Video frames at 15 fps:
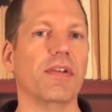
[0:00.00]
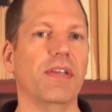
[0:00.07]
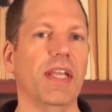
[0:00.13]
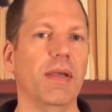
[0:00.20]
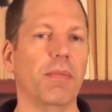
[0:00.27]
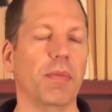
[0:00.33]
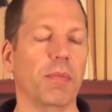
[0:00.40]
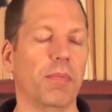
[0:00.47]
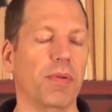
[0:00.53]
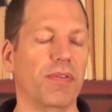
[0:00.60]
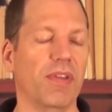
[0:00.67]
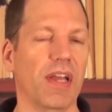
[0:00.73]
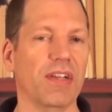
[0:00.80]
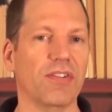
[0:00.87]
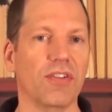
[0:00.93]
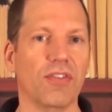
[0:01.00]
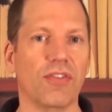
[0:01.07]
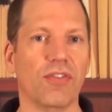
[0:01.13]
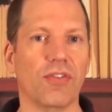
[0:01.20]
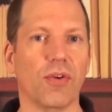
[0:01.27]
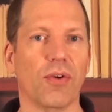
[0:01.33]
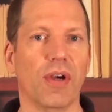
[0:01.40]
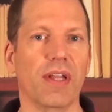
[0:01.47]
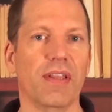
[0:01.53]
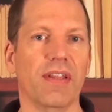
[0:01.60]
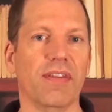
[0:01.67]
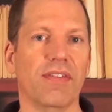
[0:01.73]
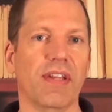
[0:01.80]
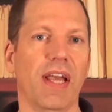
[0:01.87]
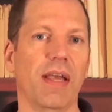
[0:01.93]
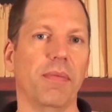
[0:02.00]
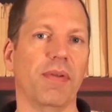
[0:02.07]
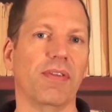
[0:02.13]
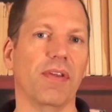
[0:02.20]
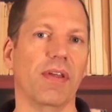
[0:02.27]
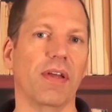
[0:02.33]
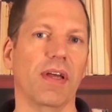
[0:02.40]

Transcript: demon possession story. This time it's a,